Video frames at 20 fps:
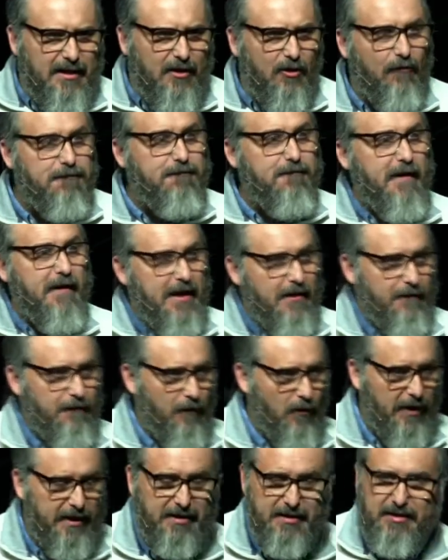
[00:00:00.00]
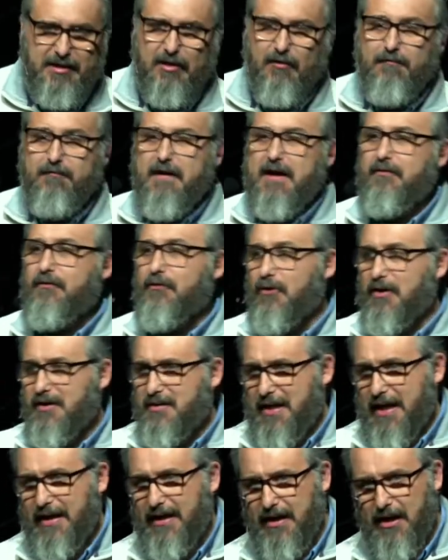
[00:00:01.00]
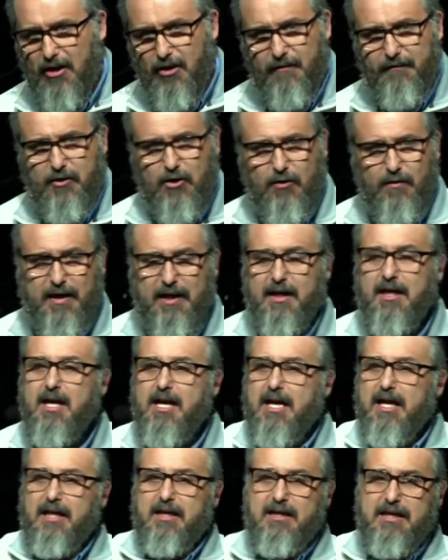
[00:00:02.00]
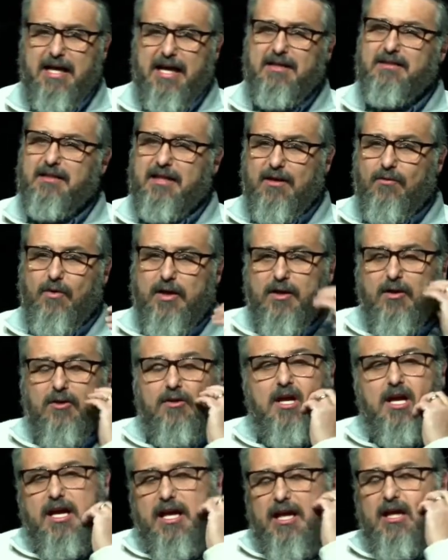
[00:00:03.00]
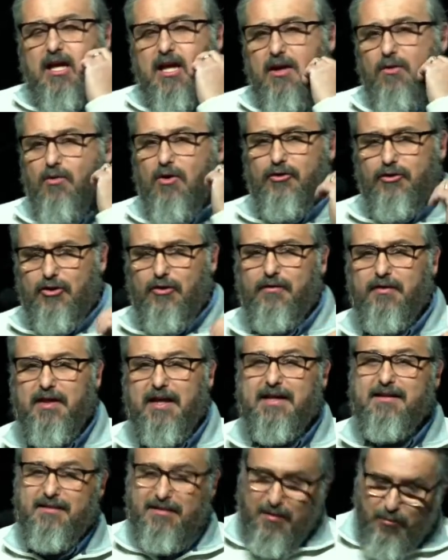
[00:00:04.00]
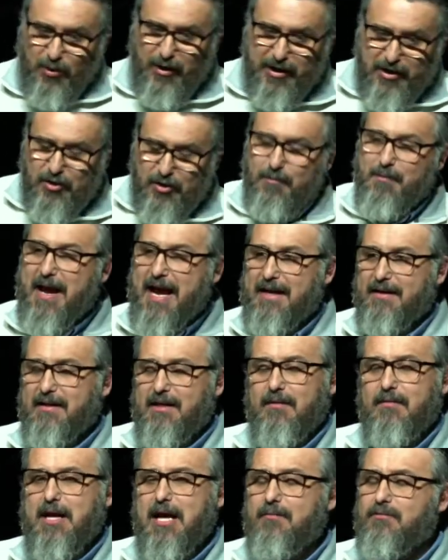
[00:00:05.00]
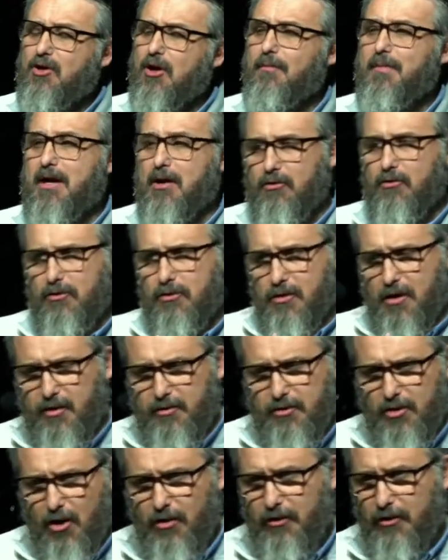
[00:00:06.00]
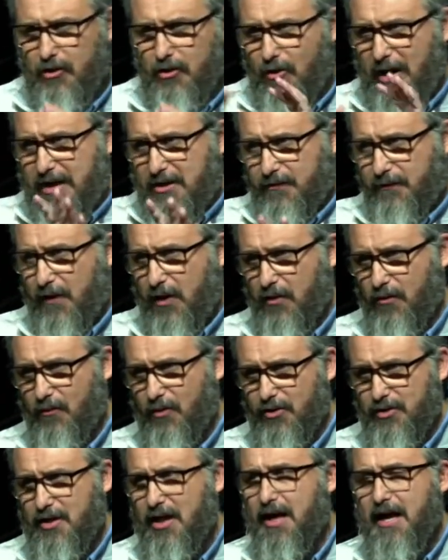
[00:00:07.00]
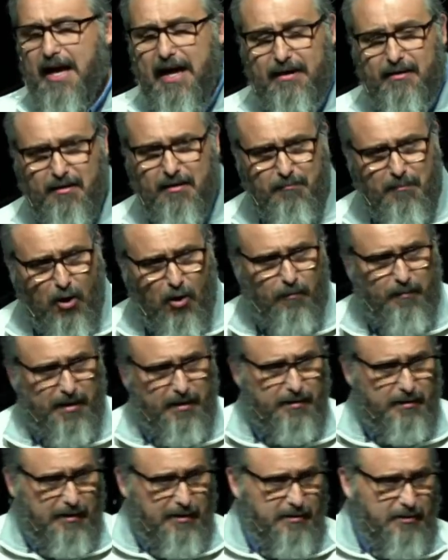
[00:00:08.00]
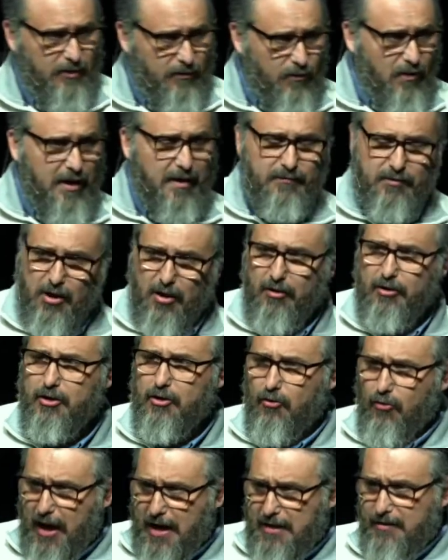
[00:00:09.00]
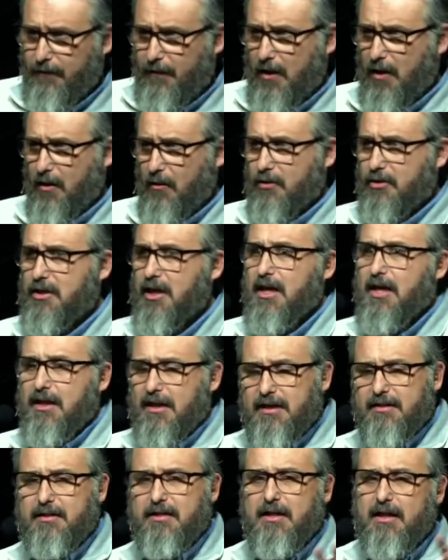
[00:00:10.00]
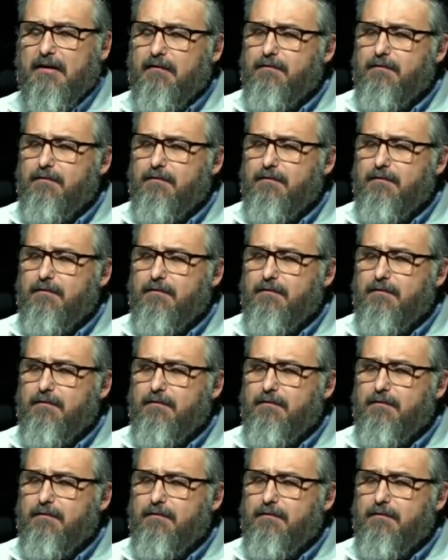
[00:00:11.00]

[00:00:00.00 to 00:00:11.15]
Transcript: and he's still faithful he's still faithful to take care of you and he, he yes he will he, he will do things to bring you back to him and i'm talking about uh, talking to christ followers at the moment this is what i'm talking christ followers